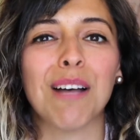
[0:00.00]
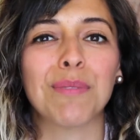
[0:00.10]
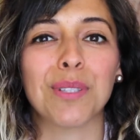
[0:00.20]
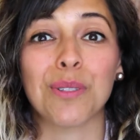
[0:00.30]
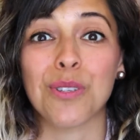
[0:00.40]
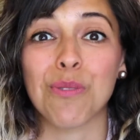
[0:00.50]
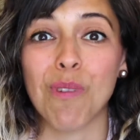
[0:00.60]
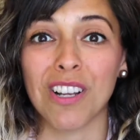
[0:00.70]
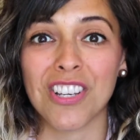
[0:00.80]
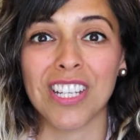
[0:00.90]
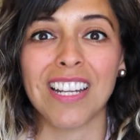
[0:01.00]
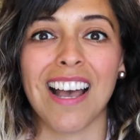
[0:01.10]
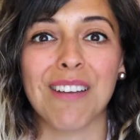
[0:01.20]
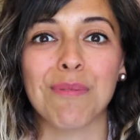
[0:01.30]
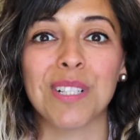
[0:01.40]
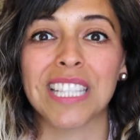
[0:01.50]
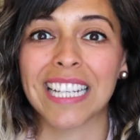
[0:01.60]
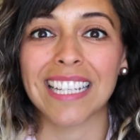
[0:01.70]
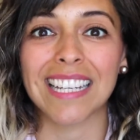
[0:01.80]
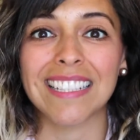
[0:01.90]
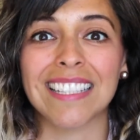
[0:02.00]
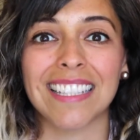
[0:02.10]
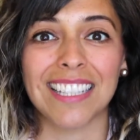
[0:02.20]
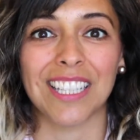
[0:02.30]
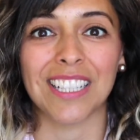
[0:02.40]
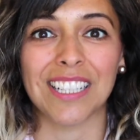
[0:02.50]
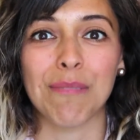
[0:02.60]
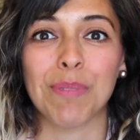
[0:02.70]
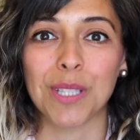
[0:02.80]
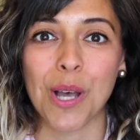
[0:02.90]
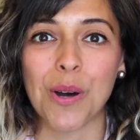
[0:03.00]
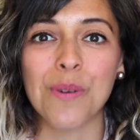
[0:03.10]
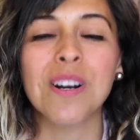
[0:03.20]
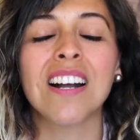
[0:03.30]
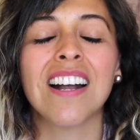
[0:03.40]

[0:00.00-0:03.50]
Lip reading: So you should watch it. I will link it here below.